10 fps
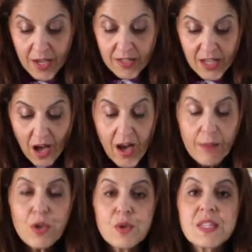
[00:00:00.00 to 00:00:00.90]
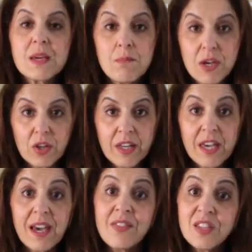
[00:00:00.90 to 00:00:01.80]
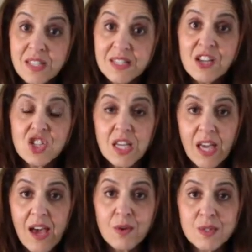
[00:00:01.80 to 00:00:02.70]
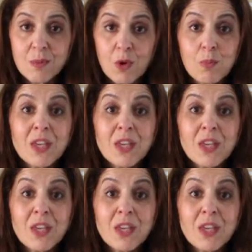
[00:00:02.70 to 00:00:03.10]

So I'm using milk here, and this is actually cow's milk,